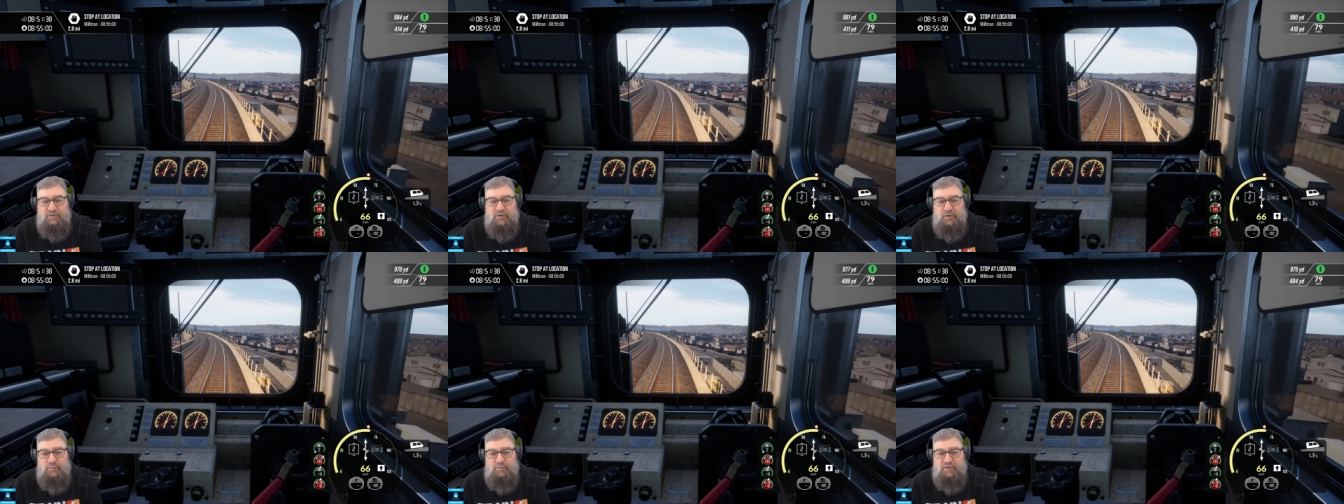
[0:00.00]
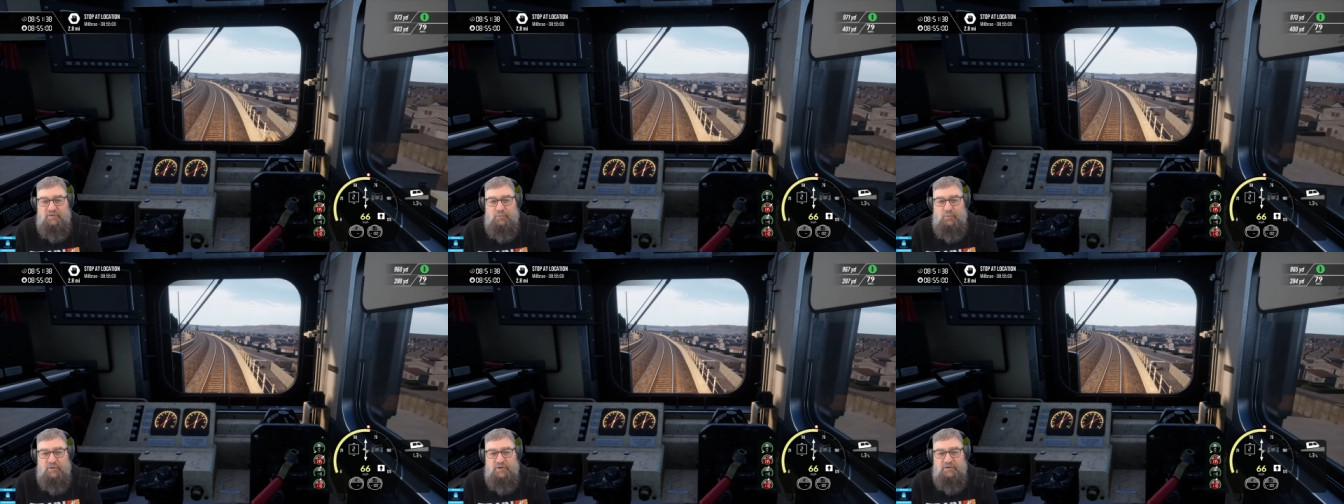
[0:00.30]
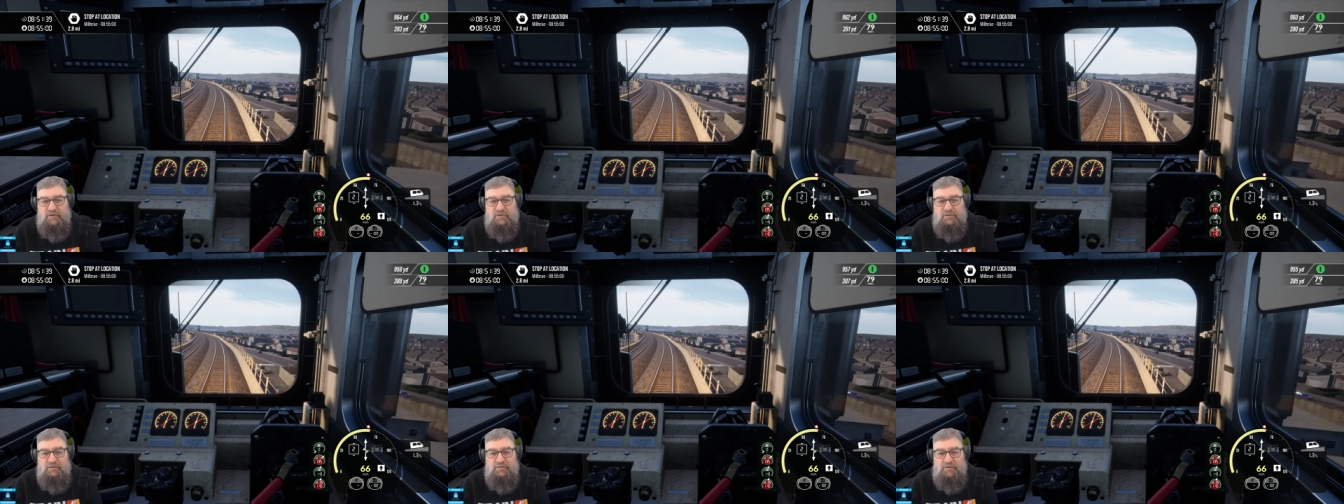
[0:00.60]
So
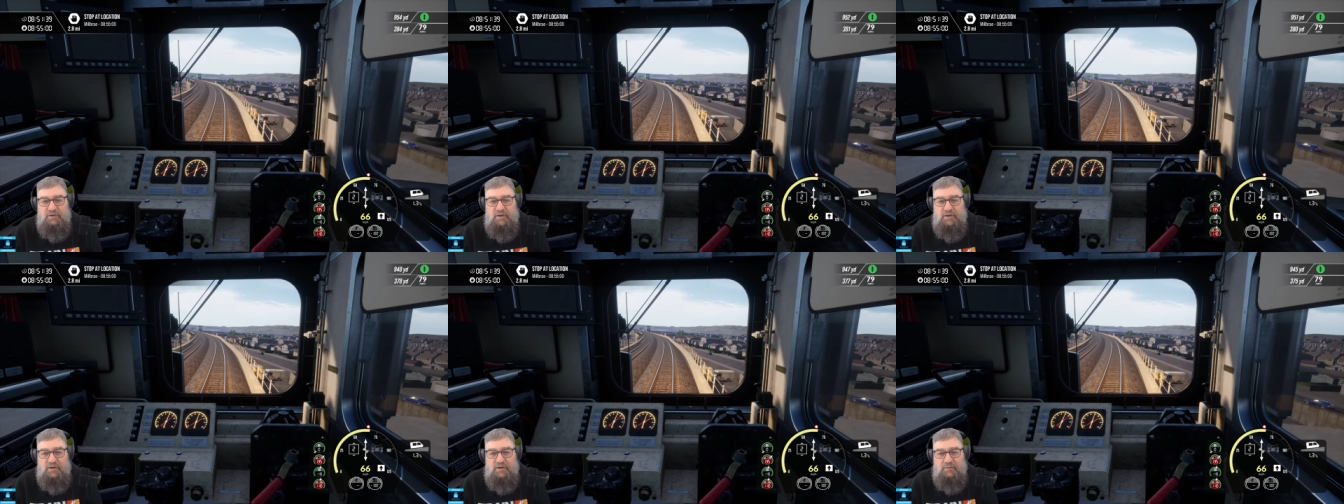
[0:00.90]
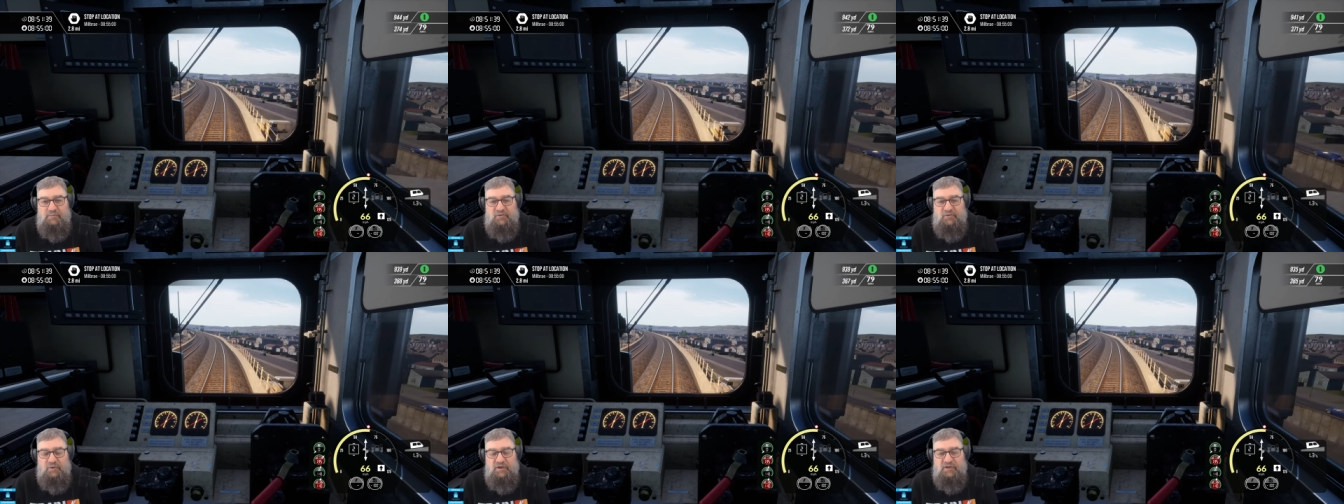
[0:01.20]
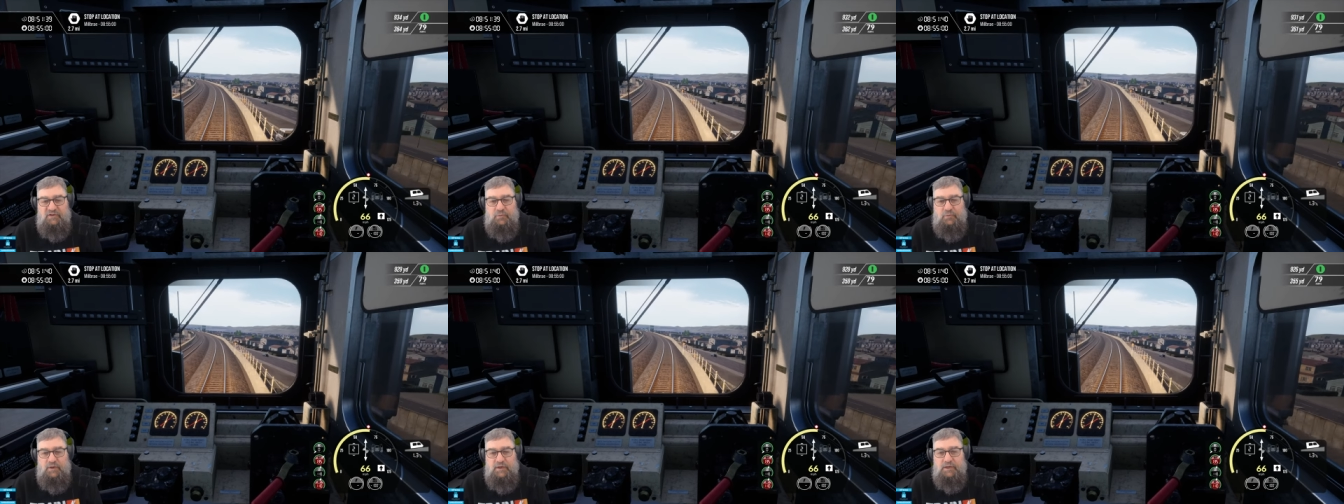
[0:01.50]
between
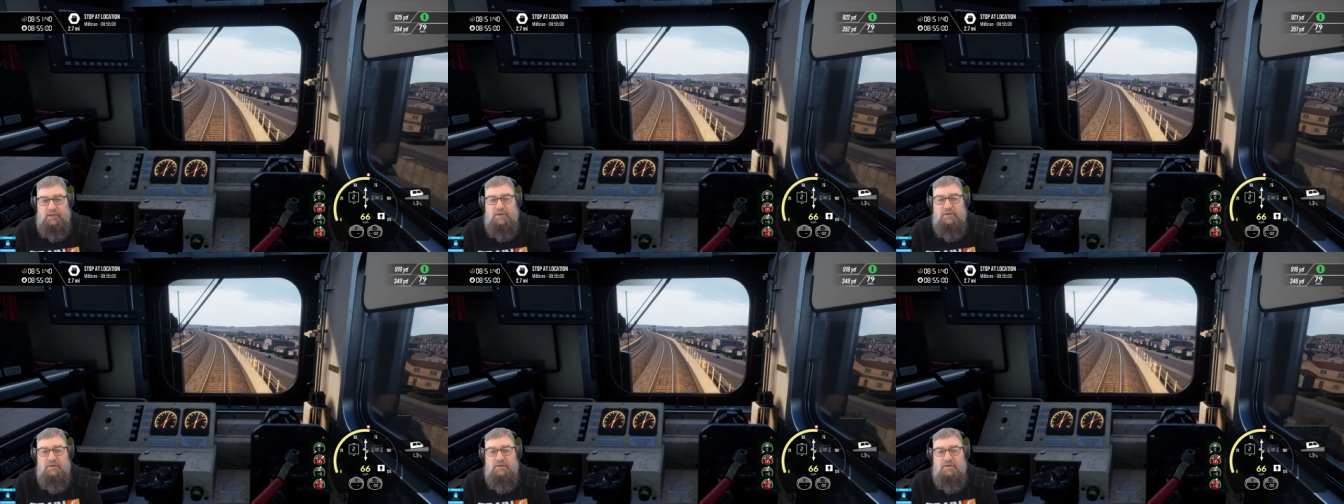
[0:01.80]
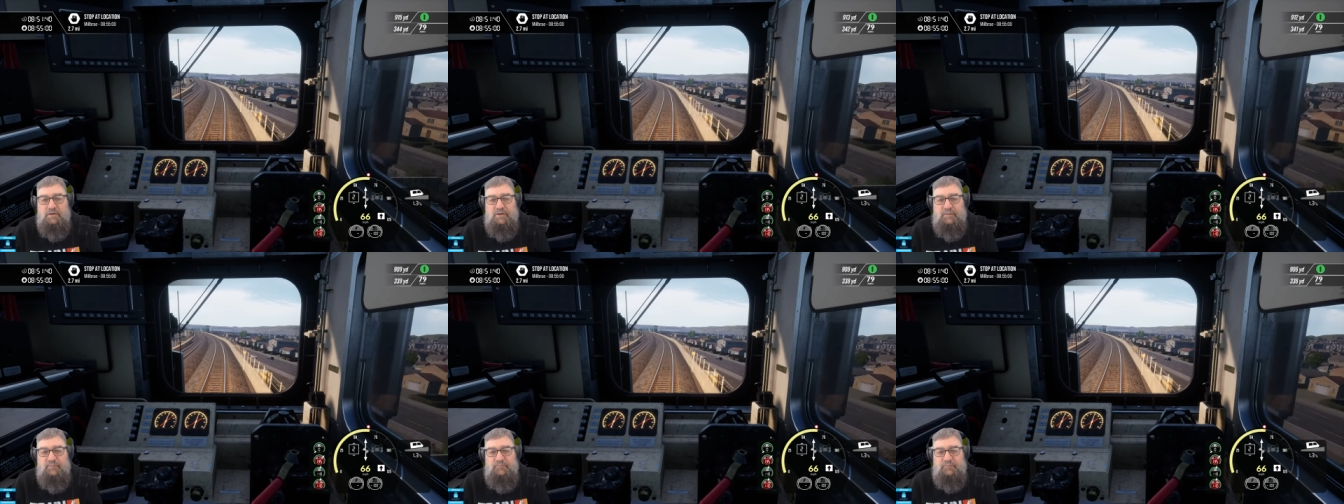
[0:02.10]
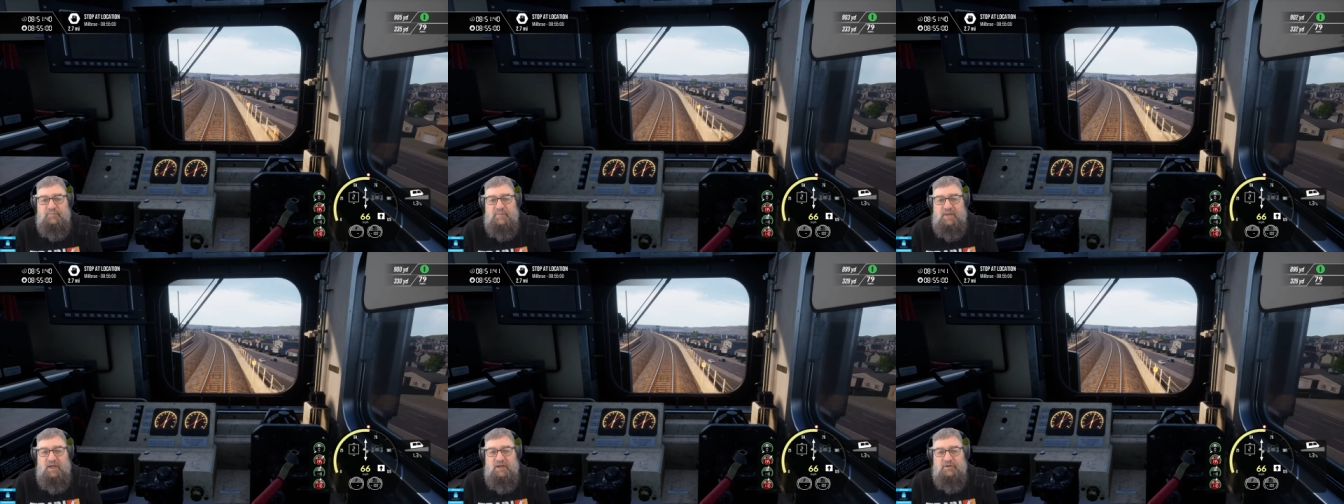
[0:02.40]
2020
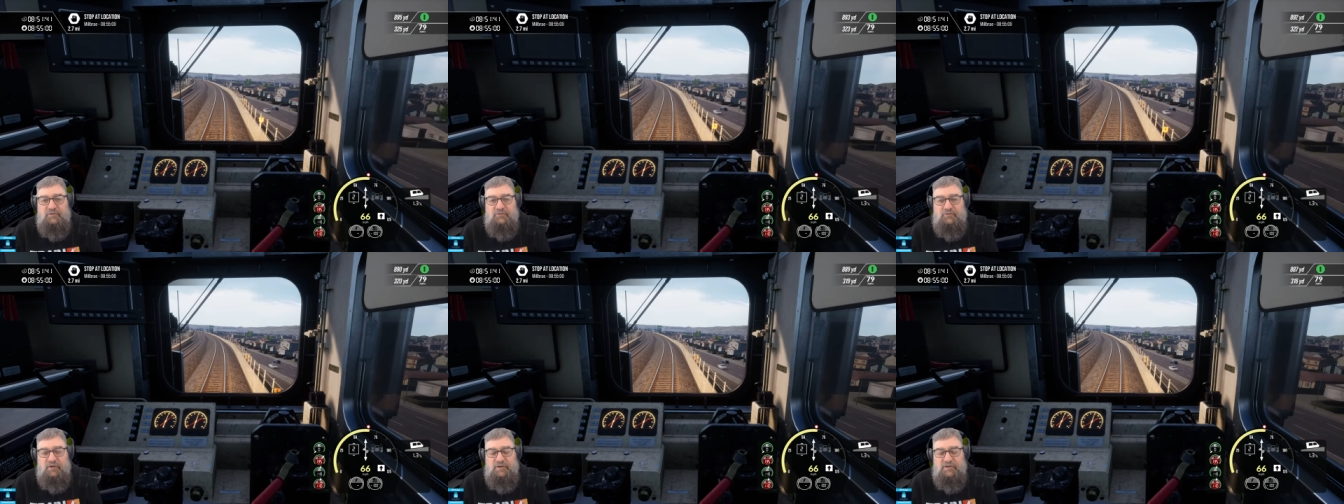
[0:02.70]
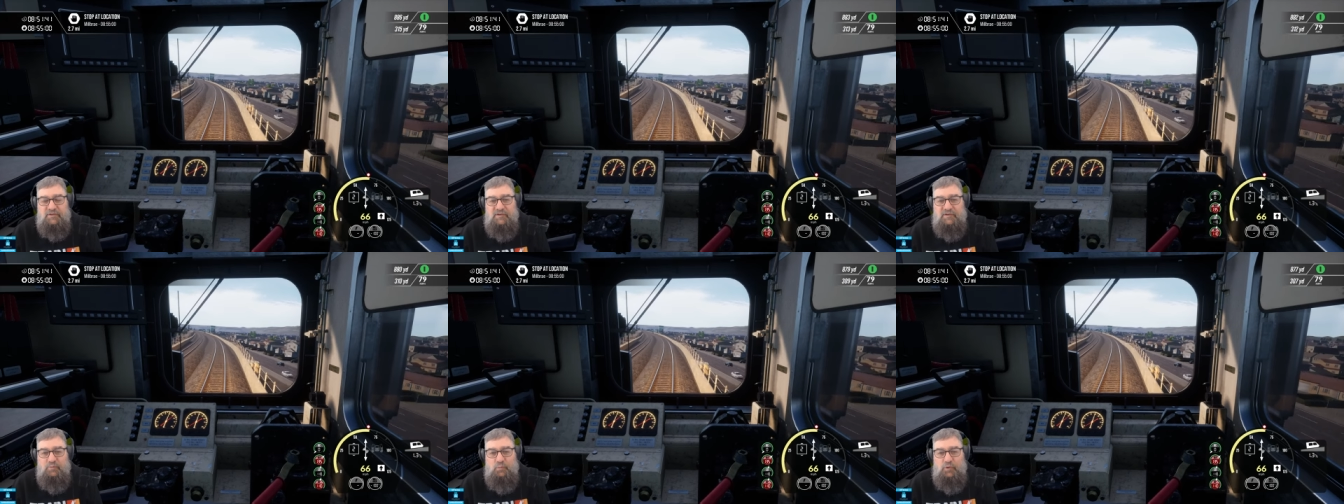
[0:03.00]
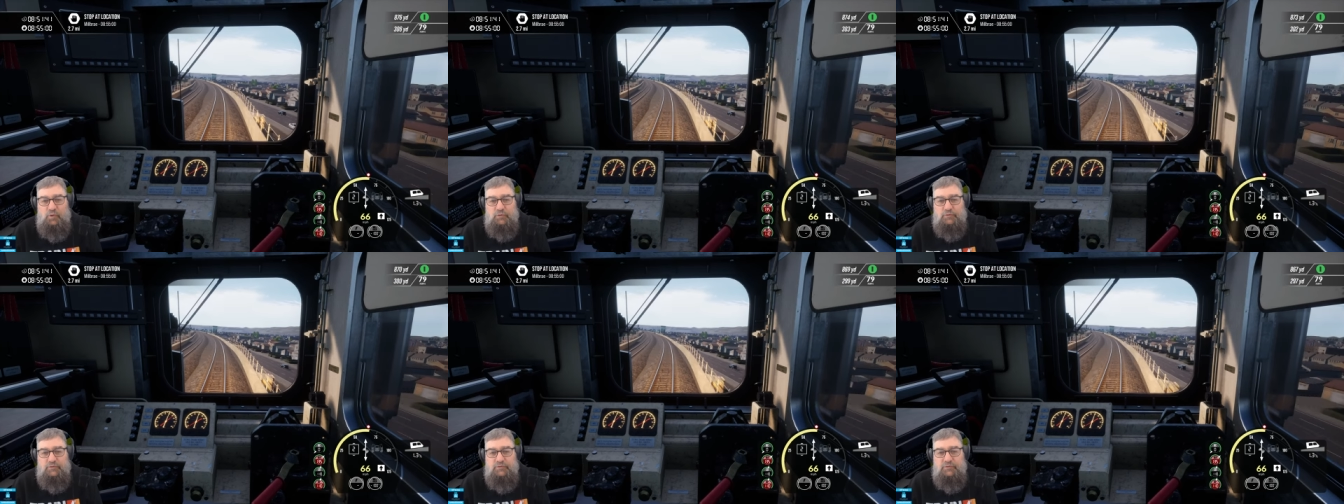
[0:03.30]
and Train Sim
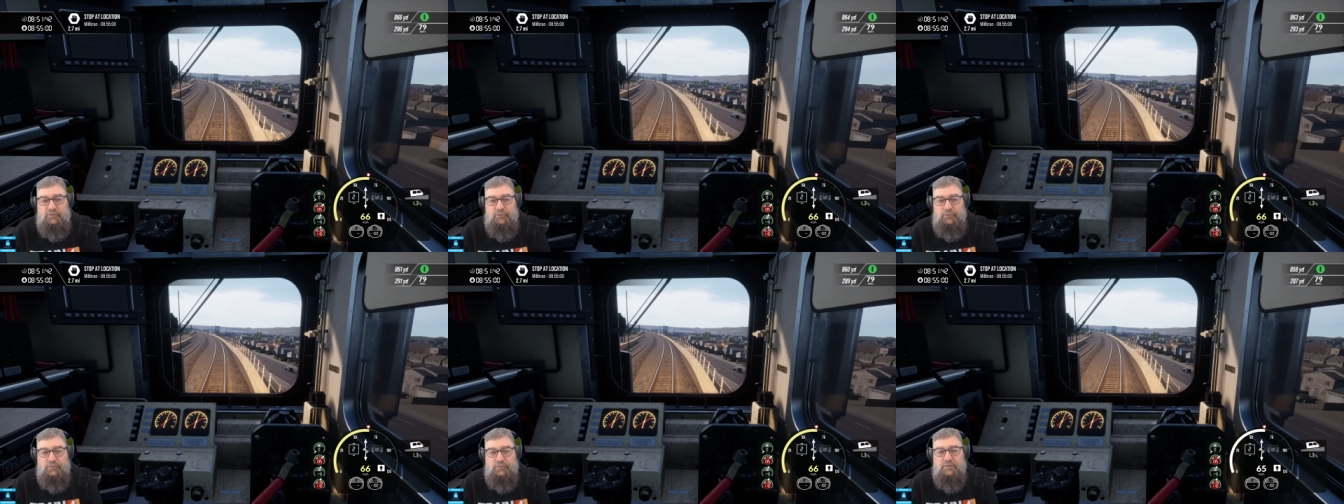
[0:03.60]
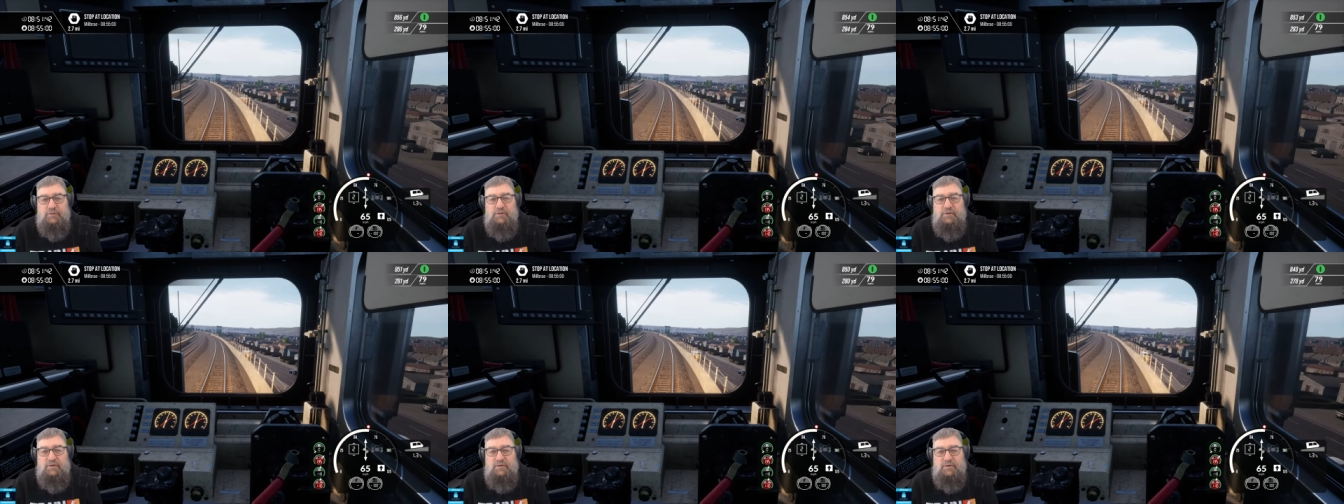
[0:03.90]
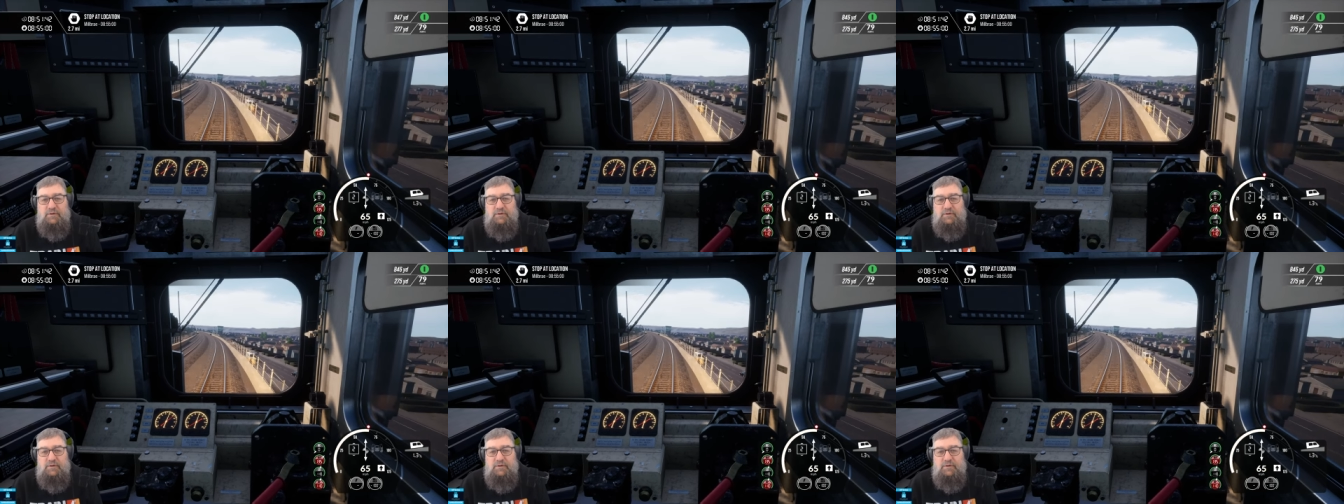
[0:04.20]
World 2,